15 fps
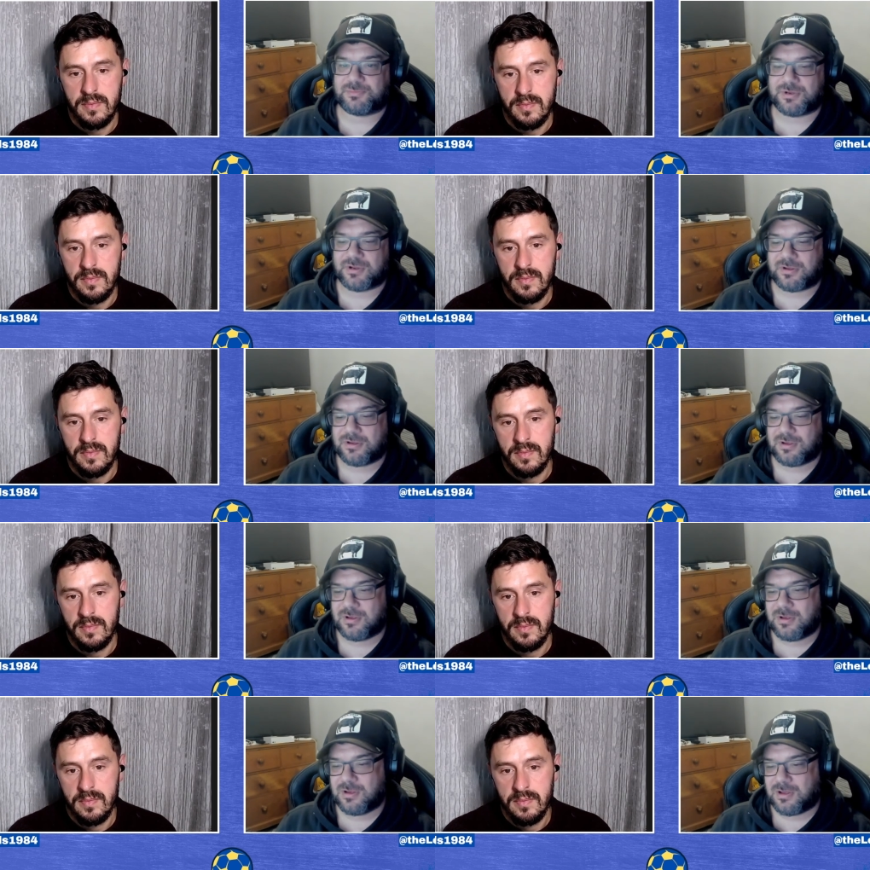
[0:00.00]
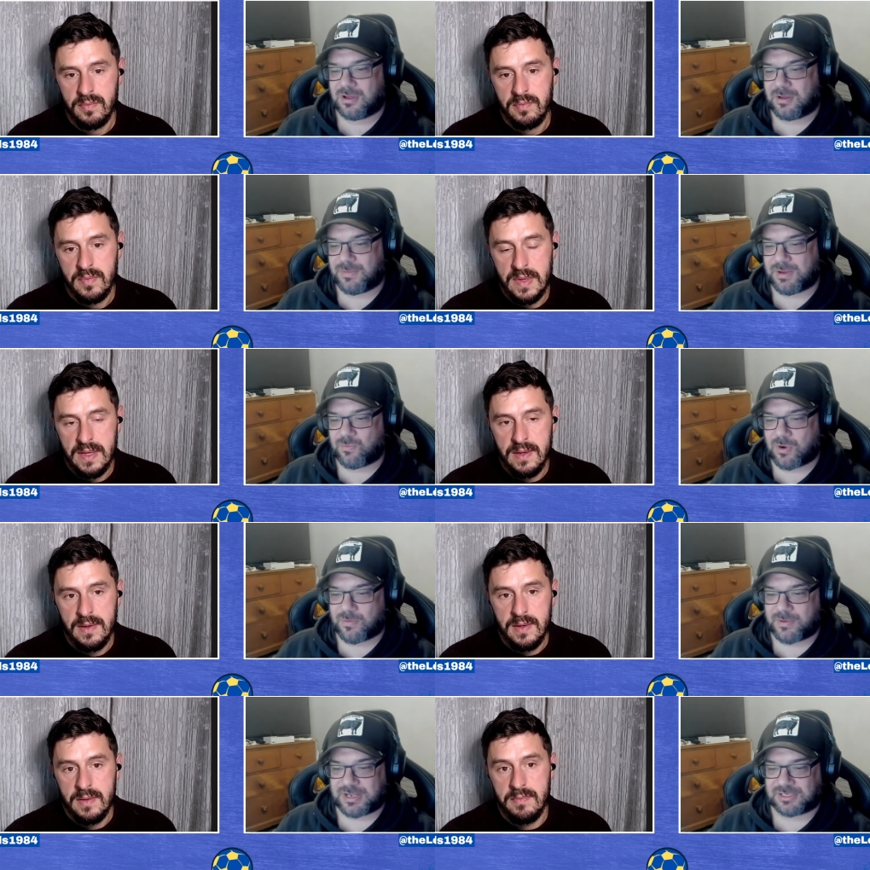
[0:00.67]
Speaker 1: But I mean,
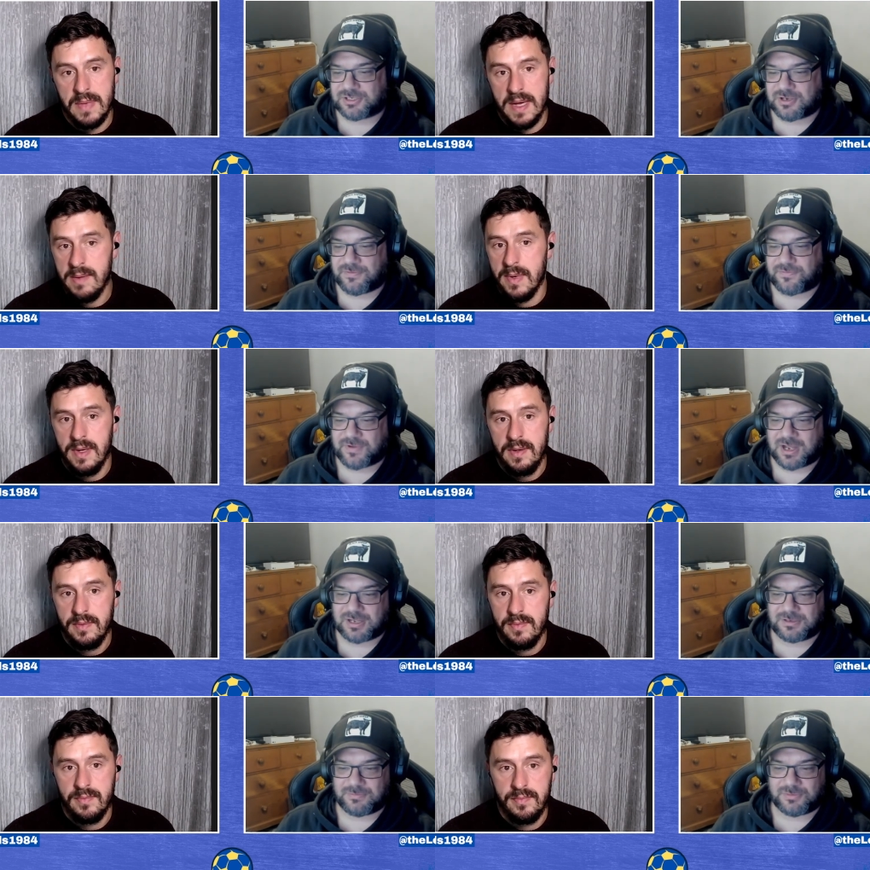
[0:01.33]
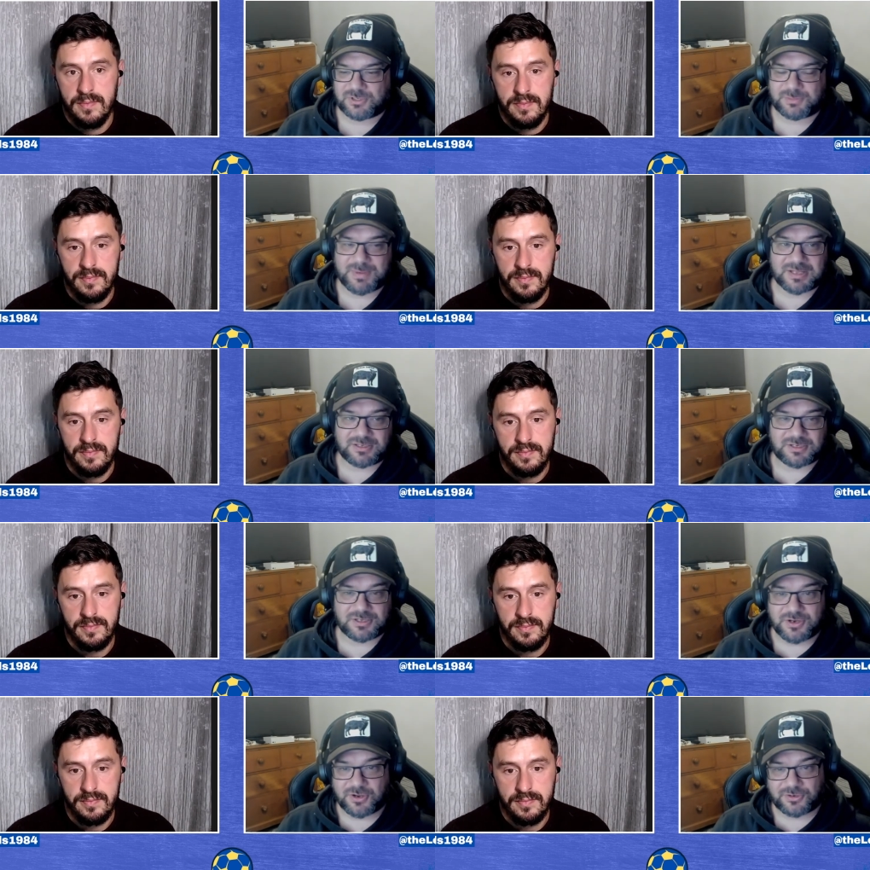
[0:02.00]
what we had maybe about
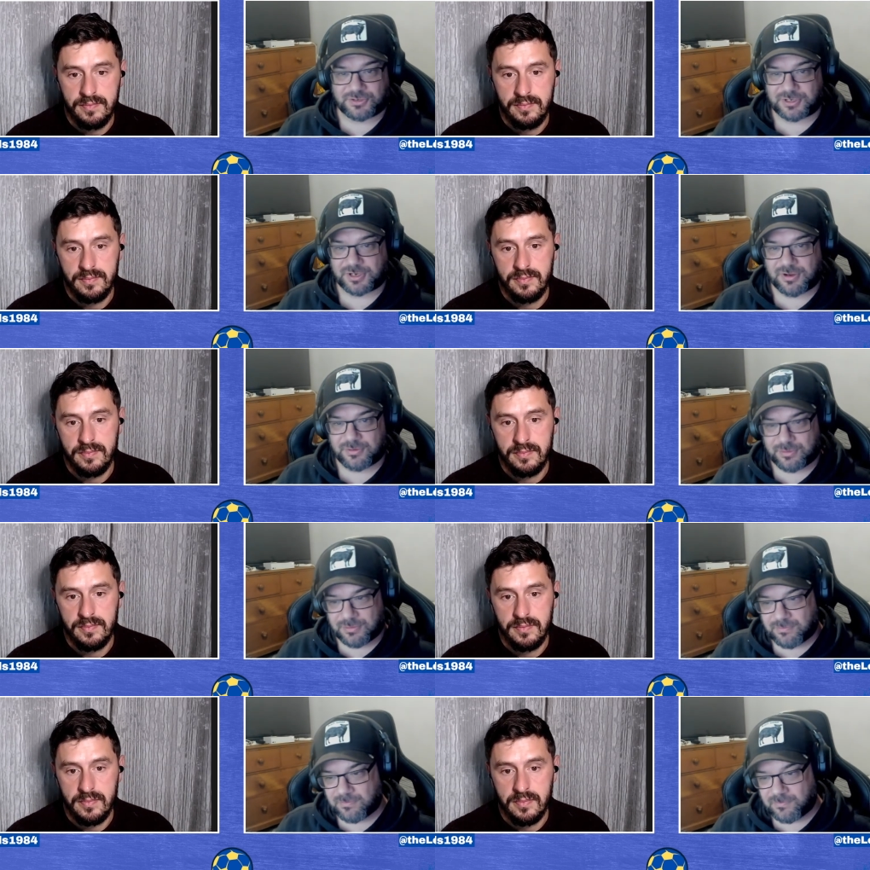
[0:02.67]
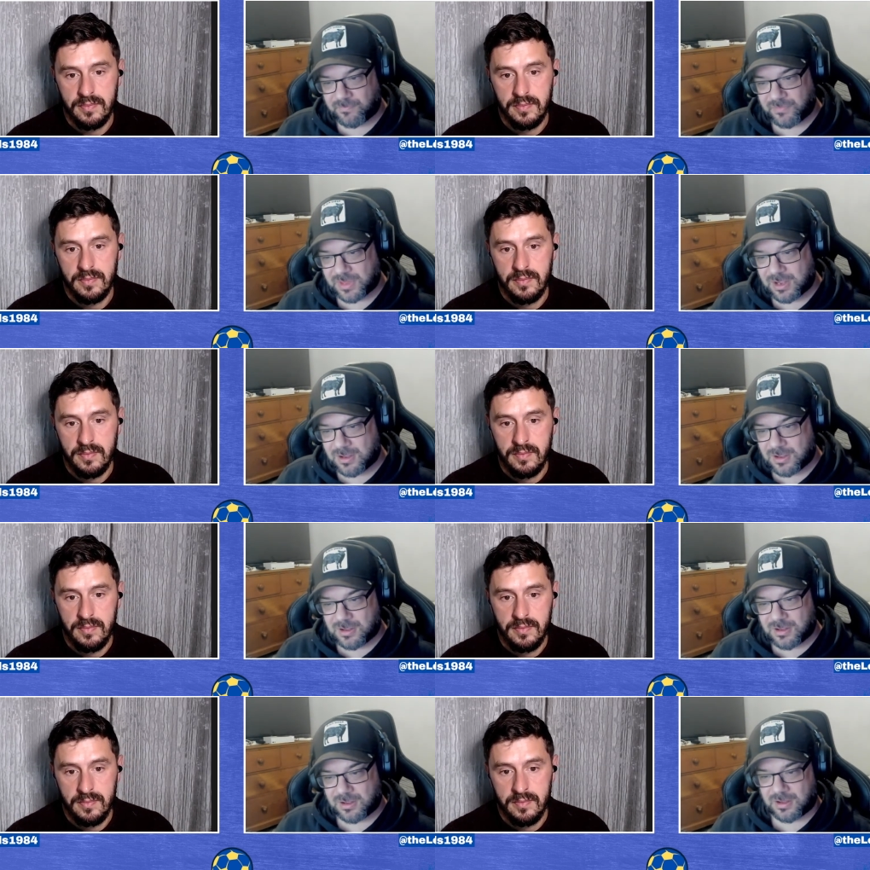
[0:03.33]
Spence and Gnonto.
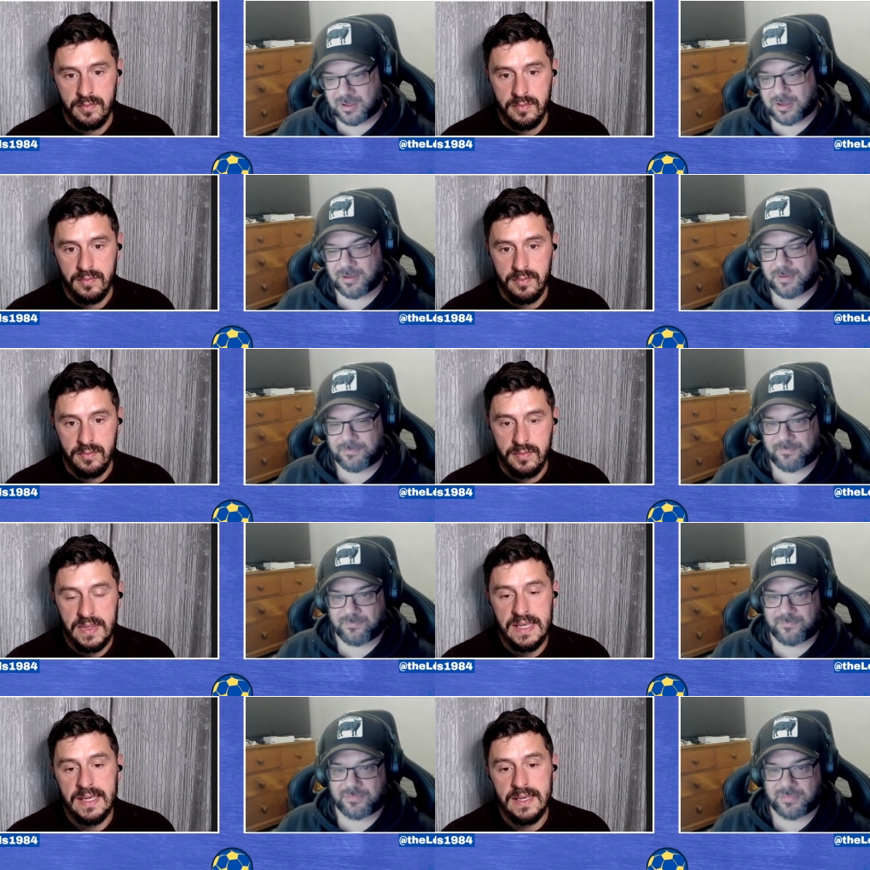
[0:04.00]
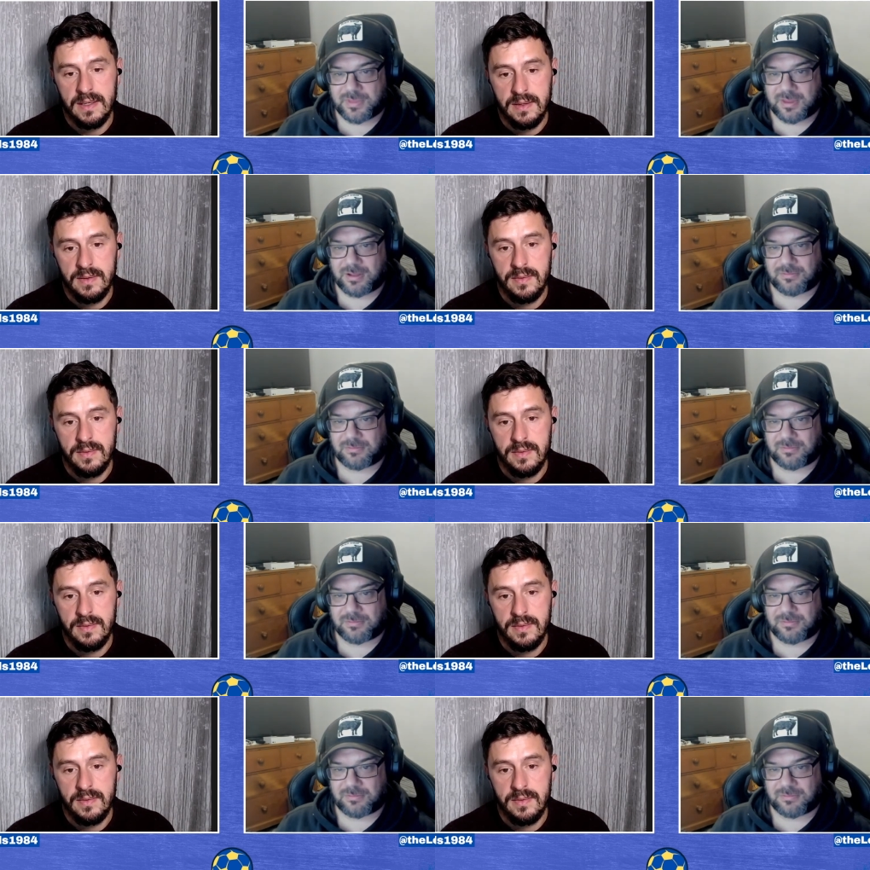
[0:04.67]
Um, yeah,